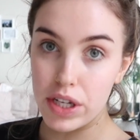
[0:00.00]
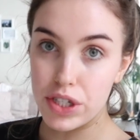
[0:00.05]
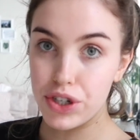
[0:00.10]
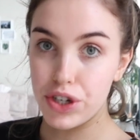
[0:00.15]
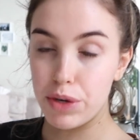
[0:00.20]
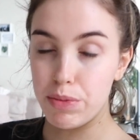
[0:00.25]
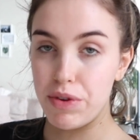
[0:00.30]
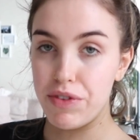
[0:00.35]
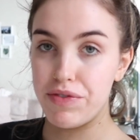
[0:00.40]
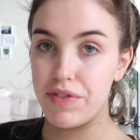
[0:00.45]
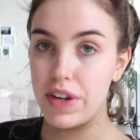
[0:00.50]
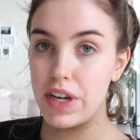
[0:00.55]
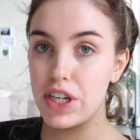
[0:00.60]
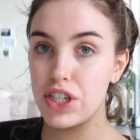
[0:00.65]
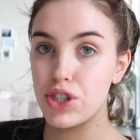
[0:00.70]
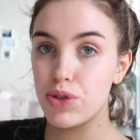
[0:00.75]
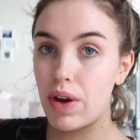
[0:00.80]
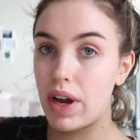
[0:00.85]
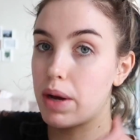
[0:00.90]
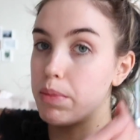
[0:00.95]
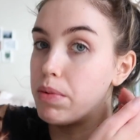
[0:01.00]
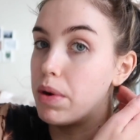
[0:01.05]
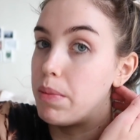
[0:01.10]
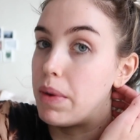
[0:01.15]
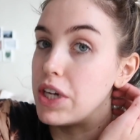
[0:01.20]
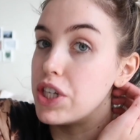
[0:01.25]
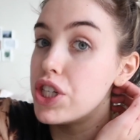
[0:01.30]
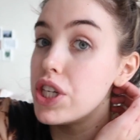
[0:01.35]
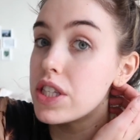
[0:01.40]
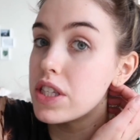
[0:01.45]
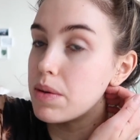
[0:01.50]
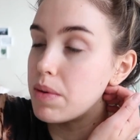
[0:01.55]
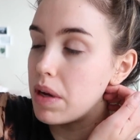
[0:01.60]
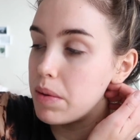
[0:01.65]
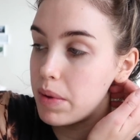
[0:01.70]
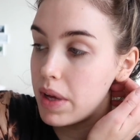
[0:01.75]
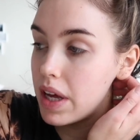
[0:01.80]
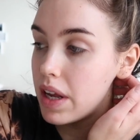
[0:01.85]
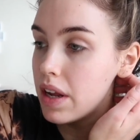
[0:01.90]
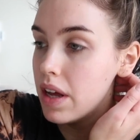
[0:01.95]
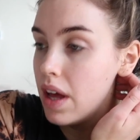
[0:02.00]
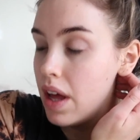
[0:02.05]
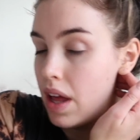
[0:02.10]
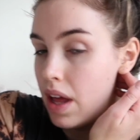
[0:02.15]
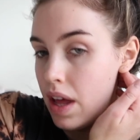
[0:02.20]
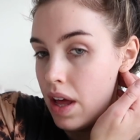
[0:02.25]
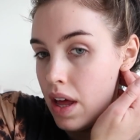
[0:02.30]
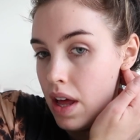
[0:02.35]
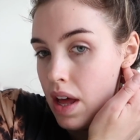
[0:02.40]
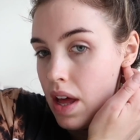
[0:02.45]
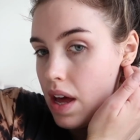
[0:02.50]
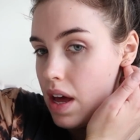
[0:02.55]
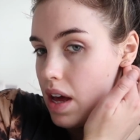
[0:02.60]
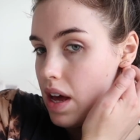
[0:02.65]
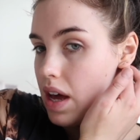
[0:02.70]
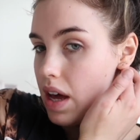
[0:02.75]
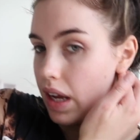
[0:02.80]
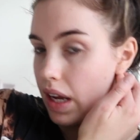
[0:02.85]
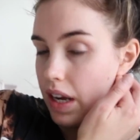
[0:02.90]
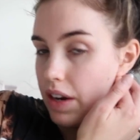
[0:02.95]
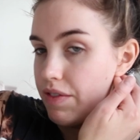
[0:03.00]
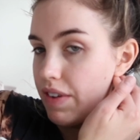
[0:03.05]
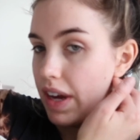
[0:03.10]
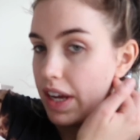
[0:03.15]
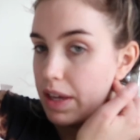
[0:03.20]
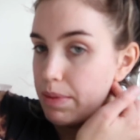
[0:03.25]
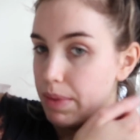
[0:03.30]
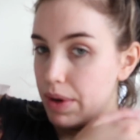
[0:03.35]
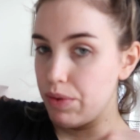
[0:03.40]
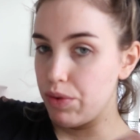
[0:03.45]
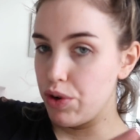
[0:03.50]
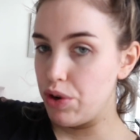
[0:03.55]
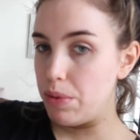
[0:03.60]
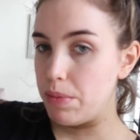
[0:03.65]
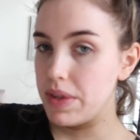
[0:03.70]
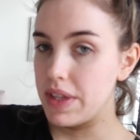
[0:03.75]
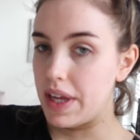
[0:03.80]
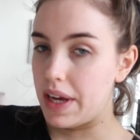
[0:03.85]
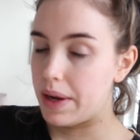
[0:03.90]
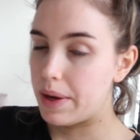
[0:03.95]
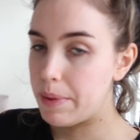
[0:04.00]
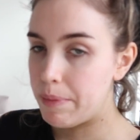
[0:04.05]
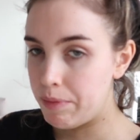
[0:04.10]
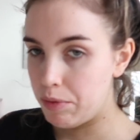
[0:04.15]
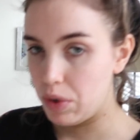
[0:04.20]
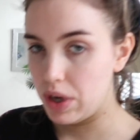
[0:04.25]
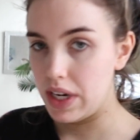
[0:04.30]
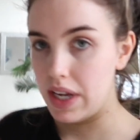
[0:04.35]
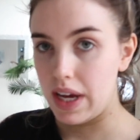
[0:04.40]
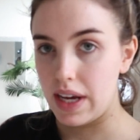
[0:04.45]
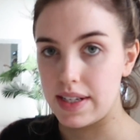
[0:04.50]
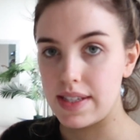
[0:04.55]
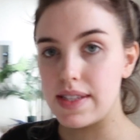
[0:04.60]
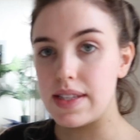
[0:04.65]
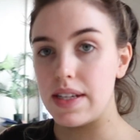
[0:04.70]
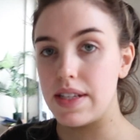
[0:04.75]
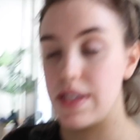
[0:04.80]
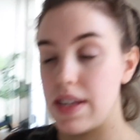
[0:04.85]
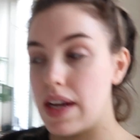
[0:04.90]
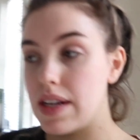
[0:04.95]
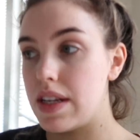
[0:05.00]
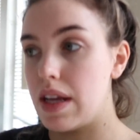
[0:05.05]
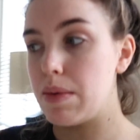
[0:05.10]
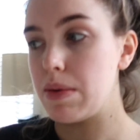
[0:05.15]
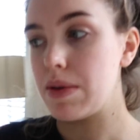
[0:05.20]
laundry to be finished so I can put my sheets on my bed. I'm gonna vacuum my room and like Windex the side